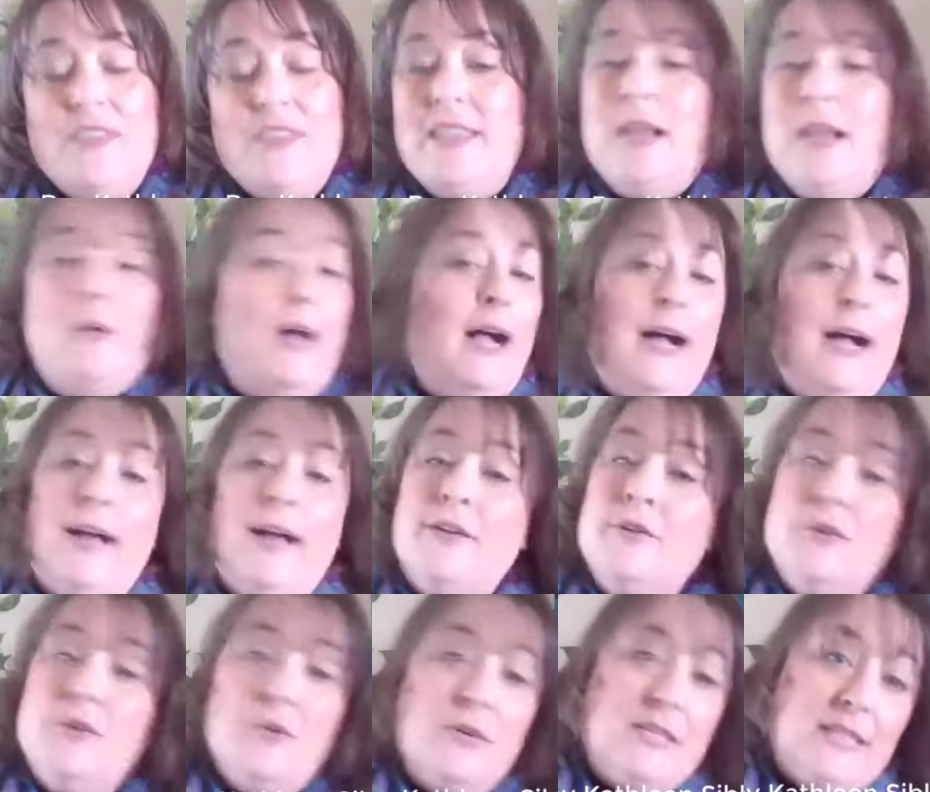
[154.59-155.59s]
Now, I
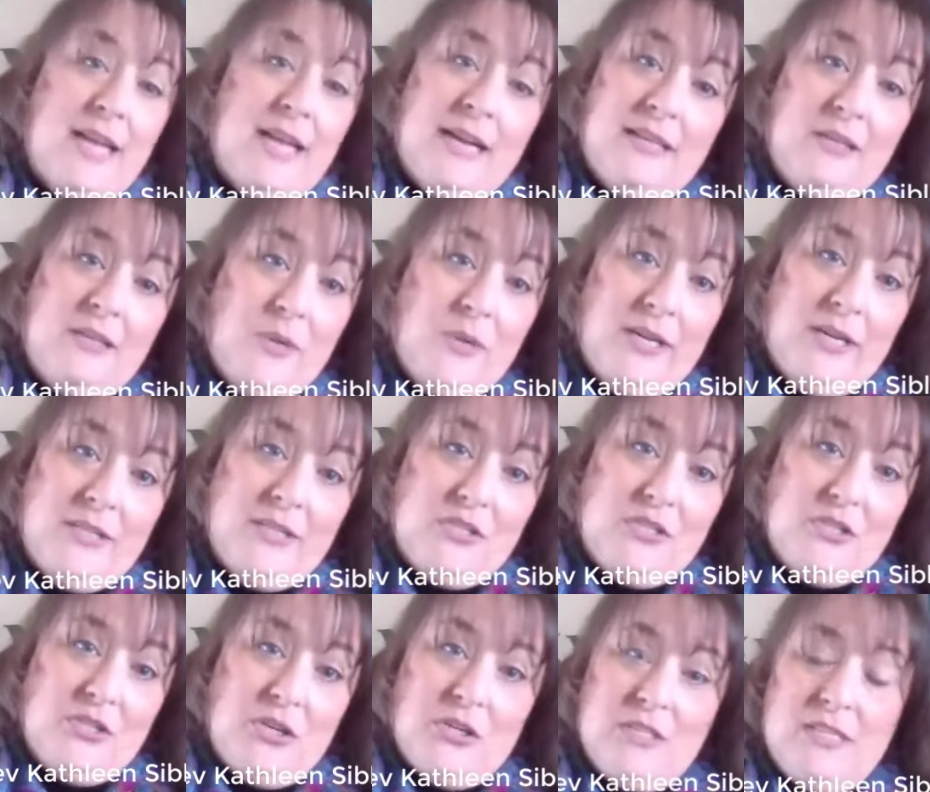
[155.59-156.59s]
don't know exactly when it
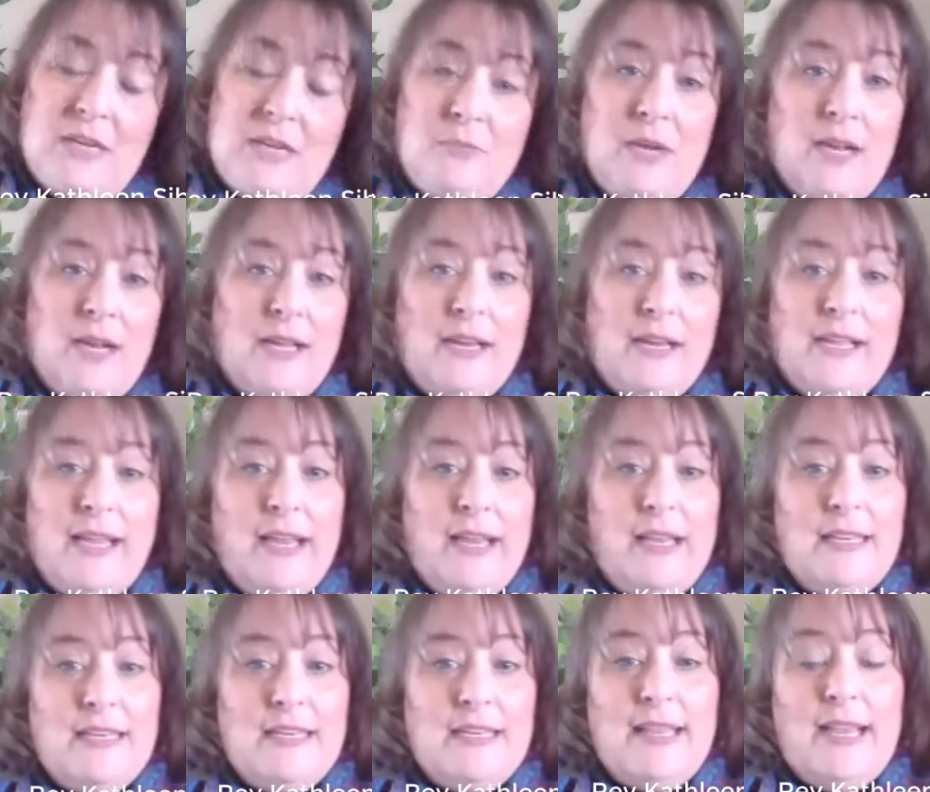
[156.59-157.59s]
starts. I'm not going to get
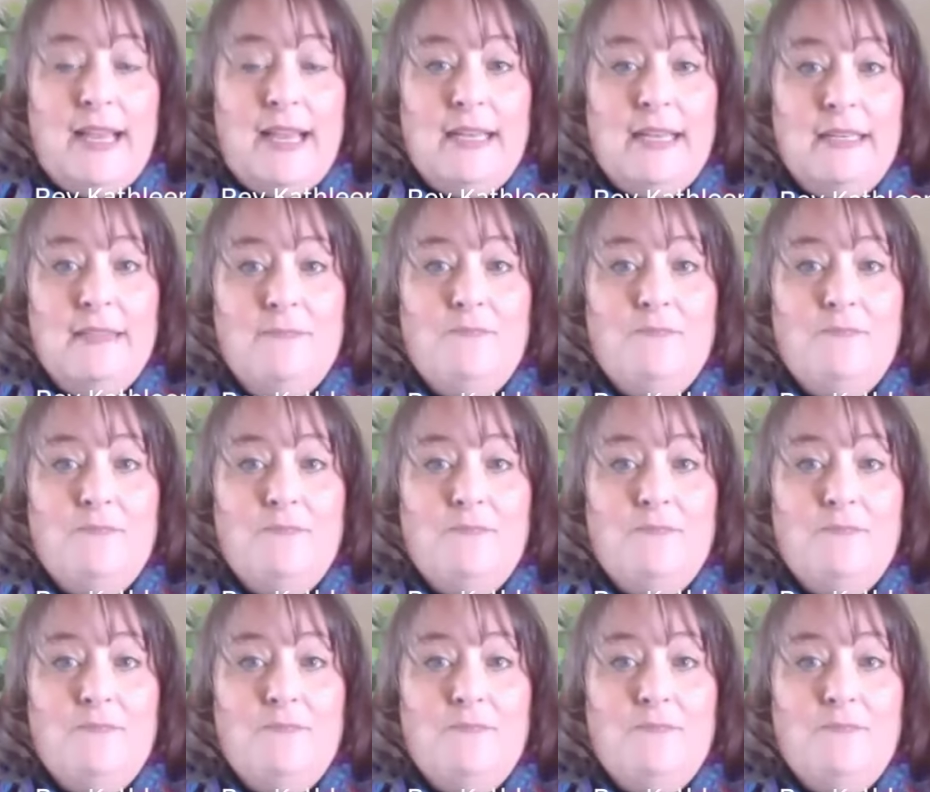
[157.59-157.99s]
into that.